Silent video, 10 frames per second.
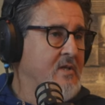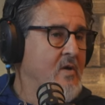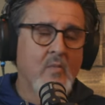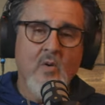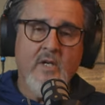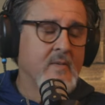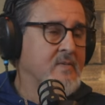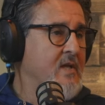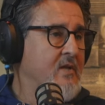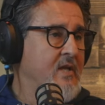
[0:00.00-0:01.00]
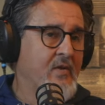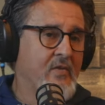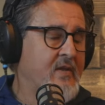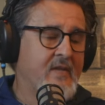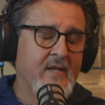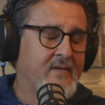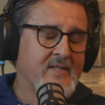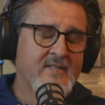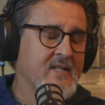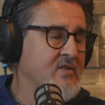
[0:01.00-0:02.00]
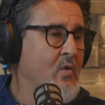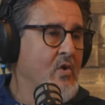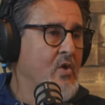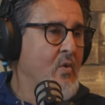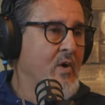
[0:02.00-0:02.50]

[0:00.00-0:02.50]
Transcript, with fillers: No board games. They, they, they it just doesn't go, go